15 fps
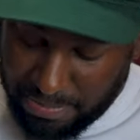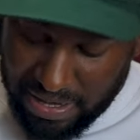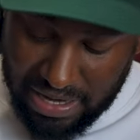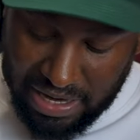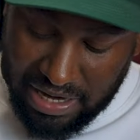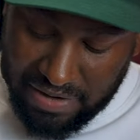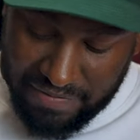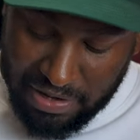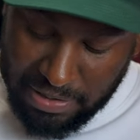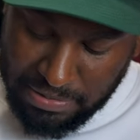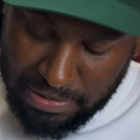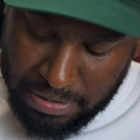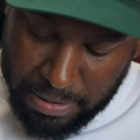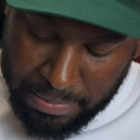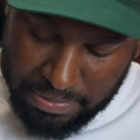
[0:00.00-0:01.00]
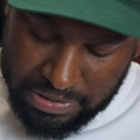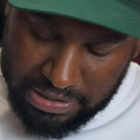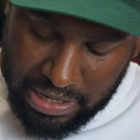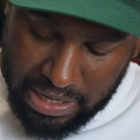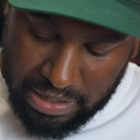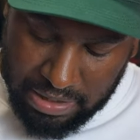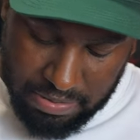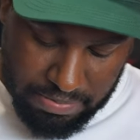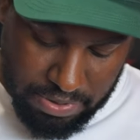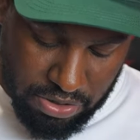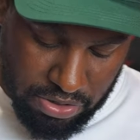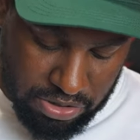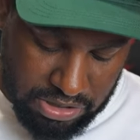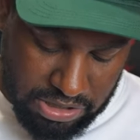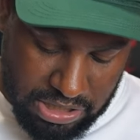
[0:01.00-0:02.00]
paired I didn't think I was going to be able to get
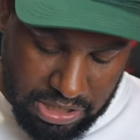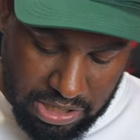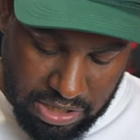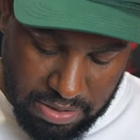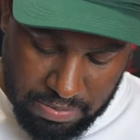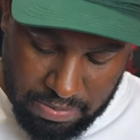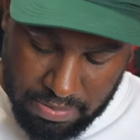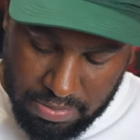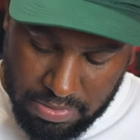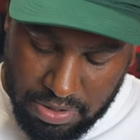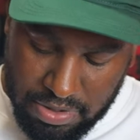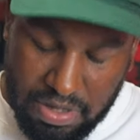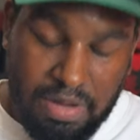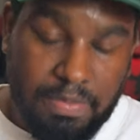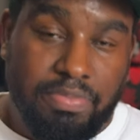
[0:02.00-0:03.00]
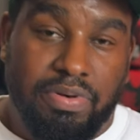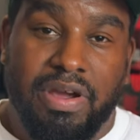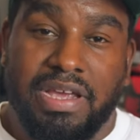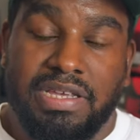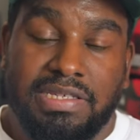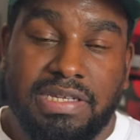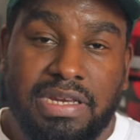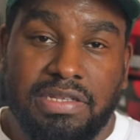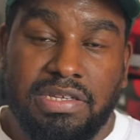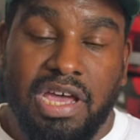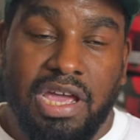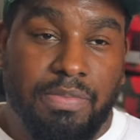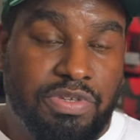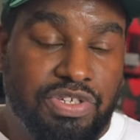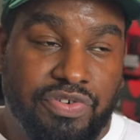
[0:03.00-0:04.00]
because the um, price at the
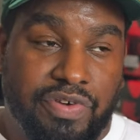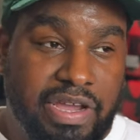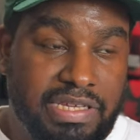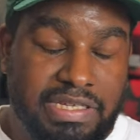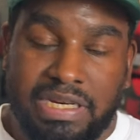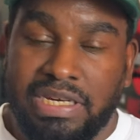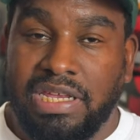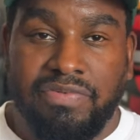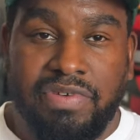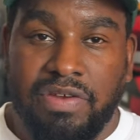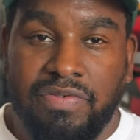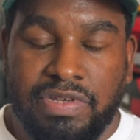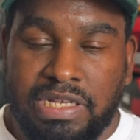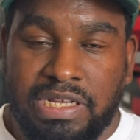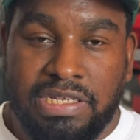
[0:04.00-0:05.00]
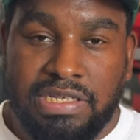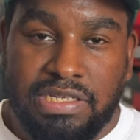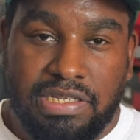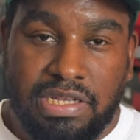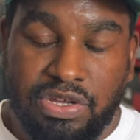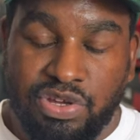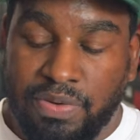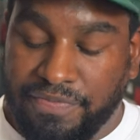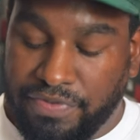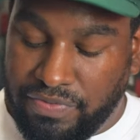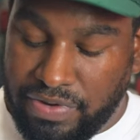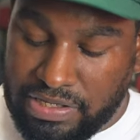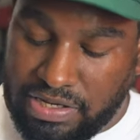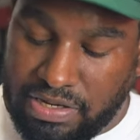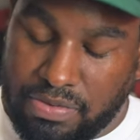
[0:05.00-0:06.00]
time was crazy. Then they re-released, got them for
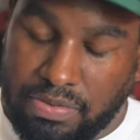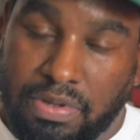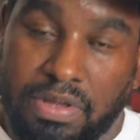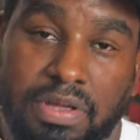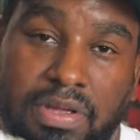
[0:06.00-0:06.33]
retail,